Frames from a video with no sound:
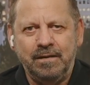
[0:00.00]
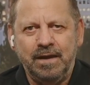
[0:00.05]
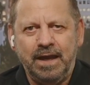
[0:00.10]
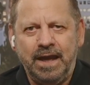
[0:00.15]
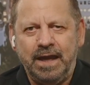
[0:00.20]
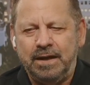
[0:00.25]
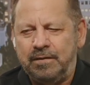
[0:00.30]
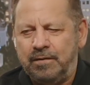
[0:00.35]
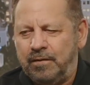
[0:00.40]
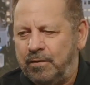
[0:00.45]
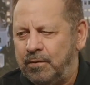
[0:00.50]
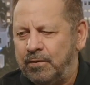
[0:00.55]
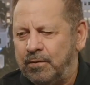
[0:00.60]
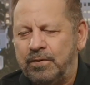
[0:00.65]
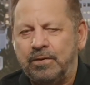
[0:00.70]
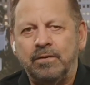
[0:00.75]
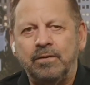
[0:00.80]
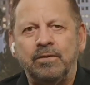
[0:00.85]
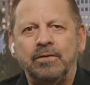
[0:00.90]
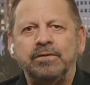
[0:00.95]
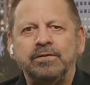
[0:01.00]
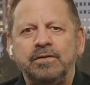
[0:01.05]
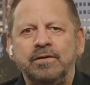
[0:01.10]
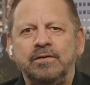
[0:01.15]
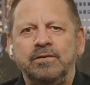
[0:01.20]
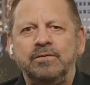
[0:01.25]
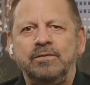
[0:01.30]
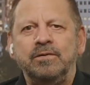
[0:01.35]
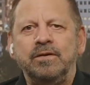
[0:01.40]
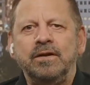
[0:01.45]
and or or
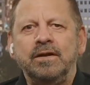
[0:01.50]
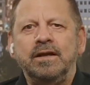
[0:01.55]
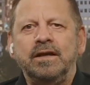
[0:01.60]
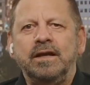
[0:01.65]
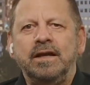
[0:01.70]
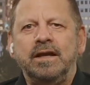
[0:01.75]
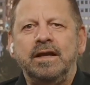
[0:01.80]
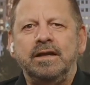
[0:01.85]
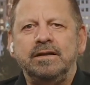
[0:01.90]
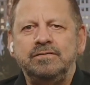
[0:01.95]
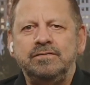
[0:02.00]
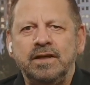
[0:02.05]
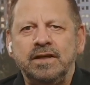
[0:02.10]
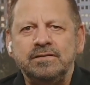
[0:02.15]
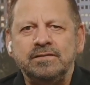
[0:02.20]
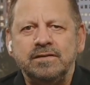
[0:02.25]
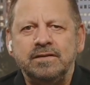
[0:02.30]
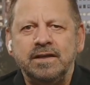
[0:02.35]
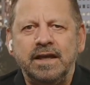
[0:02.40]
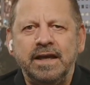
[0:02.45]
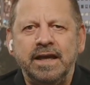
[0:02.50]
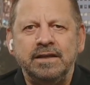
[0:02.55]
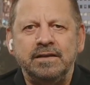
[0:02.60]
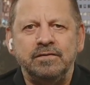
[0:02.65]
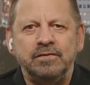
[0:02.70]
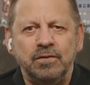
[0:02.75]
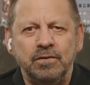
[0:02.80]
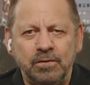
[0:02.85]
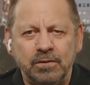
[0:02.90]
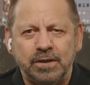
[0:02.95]
to eh, just
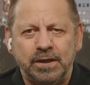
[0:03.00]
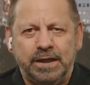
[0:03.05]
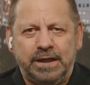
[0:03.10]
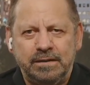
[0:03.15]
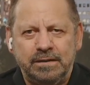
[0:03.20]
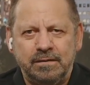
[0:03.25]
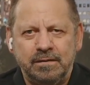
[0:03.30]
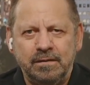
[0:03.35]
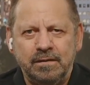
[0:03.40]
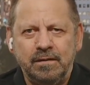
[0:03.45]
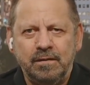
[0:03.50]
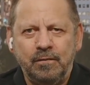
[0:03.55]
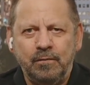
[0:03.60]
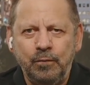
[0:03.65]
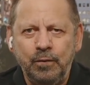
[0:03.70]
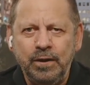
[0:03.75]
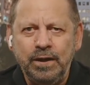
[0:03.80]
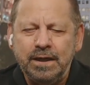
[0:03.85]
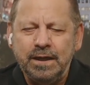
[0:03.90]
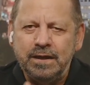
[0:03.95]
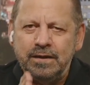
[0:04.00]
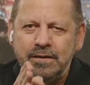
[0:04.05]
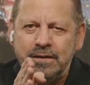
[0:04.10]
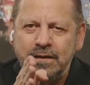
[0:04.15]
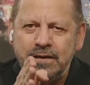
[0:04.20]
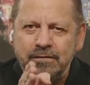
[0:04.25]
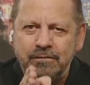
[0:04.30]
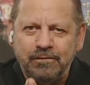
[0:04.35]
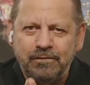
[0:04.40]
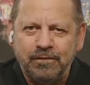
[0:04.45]
ignore it. We can
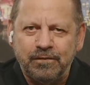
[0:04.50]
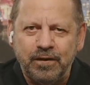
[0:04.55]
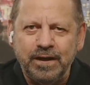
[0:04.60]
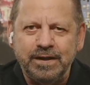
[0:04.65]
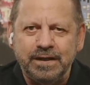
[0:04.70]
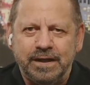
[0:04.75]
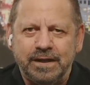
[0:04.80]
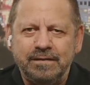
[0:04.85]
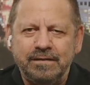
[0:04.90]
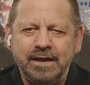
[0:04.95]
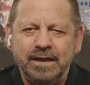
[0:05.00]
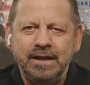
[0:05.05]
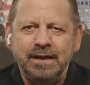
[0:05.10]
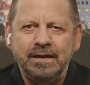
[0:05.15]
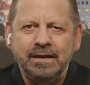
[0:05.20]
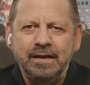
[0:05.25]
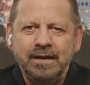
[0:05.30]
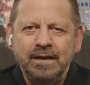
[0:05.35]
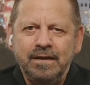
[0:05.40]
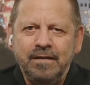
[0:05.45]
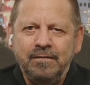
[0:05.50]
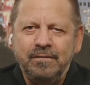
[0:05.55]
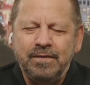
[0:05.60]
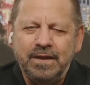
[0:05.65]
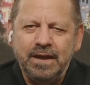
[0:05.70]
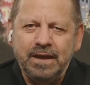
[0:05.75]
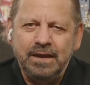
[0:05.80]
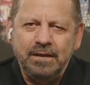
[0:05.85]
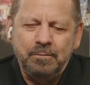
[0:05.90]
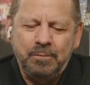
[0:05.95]
confront it. Eh,
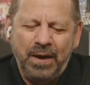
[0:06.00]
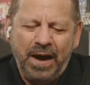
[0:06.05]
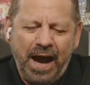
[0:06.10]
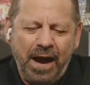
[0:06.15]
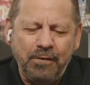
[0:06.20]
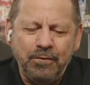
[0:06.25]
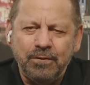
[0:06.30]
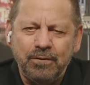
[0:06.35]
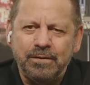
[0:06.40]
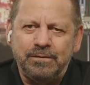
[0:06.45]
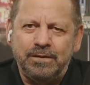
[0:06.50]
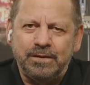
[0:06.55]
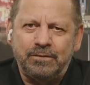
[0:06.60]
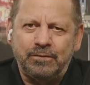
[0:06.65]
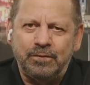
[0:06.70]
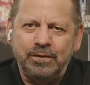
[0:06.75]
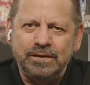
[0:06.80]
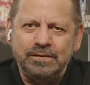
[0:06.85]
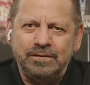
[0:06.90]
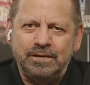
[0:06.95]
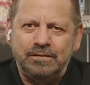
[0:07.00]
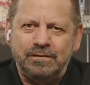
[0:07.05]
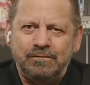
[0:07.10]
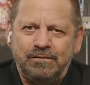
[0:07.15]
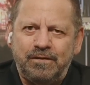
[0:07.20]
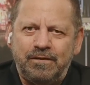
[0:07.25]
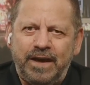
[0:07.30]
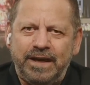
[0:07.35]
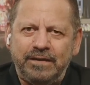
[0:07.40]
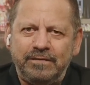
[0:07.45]
the power of the Christian
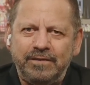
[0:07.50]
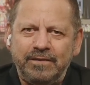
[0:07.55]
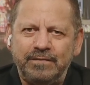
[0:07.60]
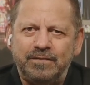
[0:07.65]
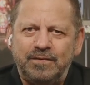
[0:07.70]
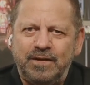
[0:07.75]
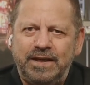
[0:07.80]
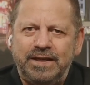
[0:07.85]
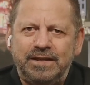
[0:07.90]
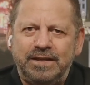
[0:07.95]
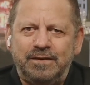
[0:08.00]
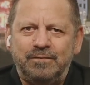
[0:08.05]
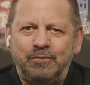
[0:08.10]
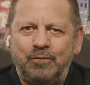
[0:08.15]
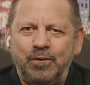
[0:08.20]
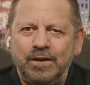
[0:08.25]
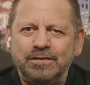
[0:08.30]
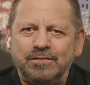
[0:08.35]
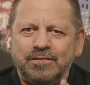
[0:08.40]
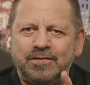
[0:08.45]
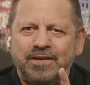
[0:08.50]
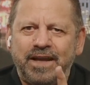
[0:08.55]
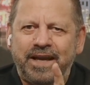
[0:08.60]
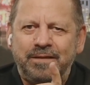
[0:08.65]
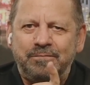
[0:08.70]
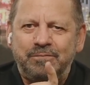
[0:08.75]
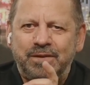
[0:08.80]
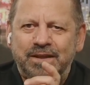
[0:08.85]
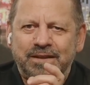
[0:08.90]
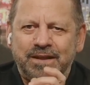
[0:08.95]
faith is seen in one
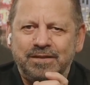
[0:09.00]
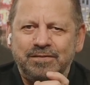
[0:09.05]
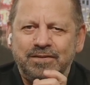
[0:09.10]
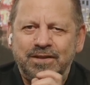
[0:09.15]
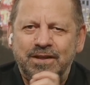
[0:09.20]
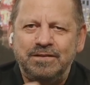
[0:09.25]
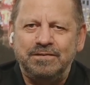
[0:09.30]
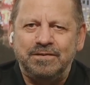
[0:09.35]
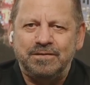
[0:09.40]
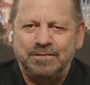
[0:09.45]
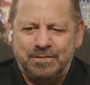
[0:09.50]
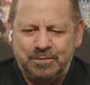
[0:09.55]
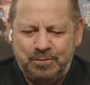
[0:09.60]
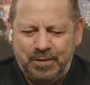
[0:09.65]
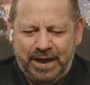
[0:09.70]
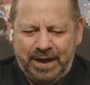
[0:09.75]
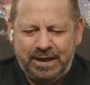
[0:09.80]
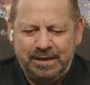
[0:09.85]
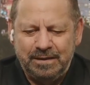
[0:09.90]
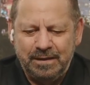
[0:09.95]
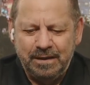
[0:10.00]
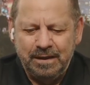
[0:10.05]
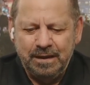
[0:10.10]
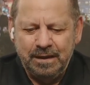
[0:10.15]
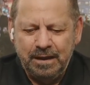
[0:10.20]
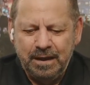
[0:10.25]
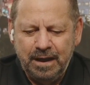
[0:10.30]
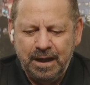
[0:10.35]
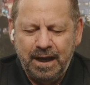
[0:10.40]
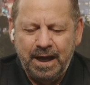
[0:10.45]
statement that Jesus made.
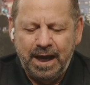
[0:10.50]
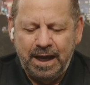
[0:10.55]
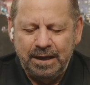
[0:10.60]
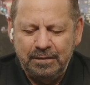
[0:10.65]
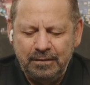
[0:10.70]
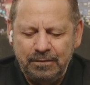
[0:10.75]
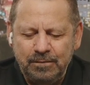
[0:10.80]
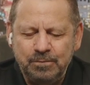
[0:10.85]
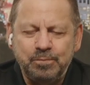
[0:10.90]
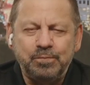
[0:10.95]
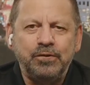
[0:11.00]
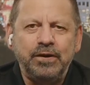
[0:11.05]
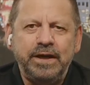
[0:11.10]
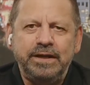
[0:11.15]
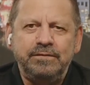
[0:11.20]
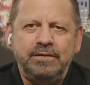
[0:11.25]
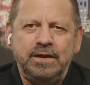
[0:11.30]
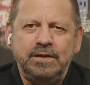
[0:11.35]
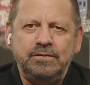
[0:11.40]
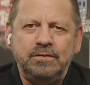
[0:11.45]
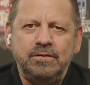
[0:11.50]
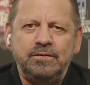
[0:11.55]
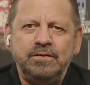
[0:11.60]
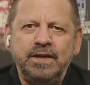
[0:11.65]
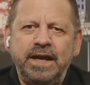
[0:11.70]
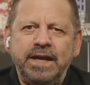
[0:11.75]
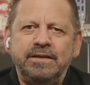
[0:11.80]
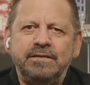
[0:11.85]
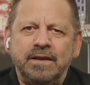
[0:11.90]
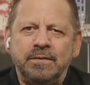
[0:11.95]
I don't pray that you
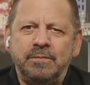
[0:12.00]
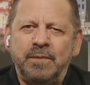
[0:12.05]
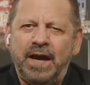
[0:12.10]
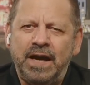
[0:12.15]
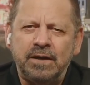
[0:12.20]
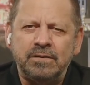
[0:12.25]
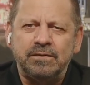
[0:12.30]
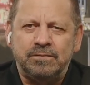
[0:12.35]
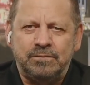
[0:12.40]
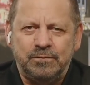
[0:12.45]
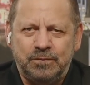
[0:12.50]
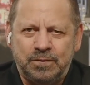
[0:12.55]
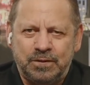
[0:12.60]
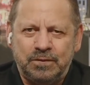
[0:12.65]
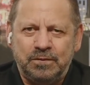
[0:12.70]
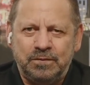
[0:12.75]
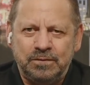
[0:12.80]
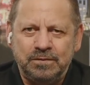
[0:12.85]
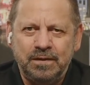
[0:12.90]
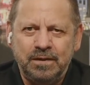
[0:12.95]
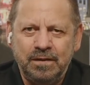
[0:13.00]
take them out of the world.